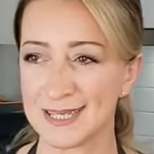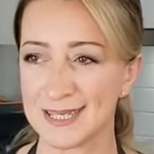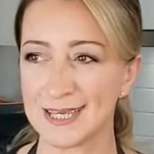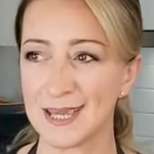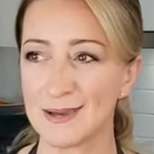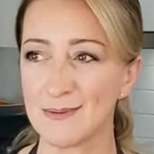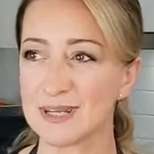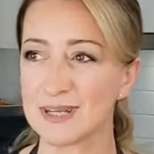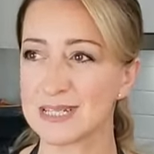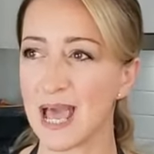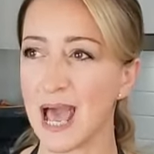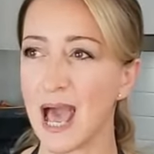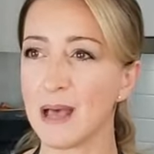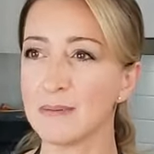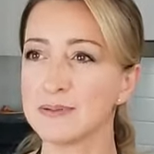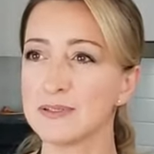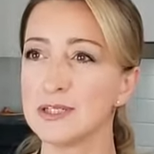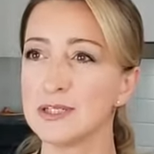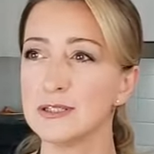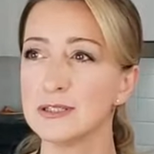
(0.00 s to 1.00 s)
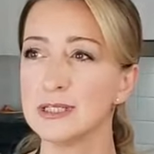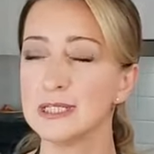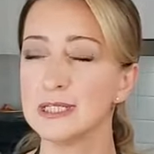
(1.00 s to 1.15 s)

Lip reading: It was absolutely